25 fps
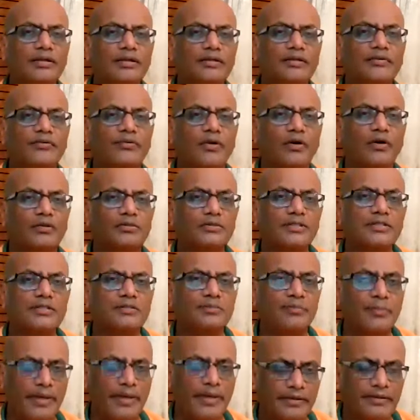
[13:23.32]
that cross
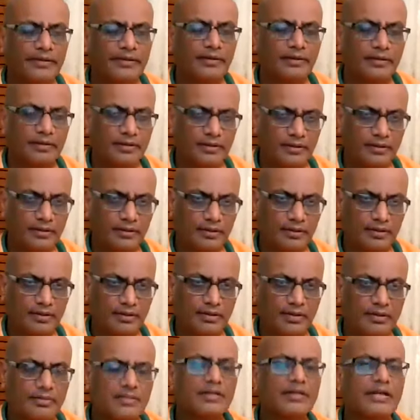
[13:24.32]
is made.
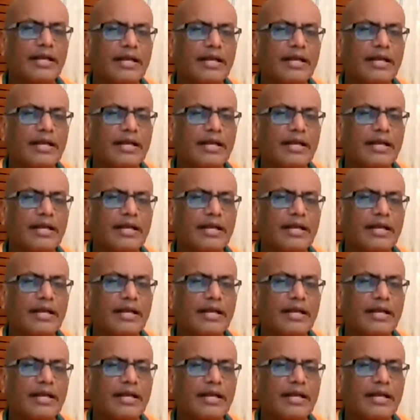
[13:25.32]
That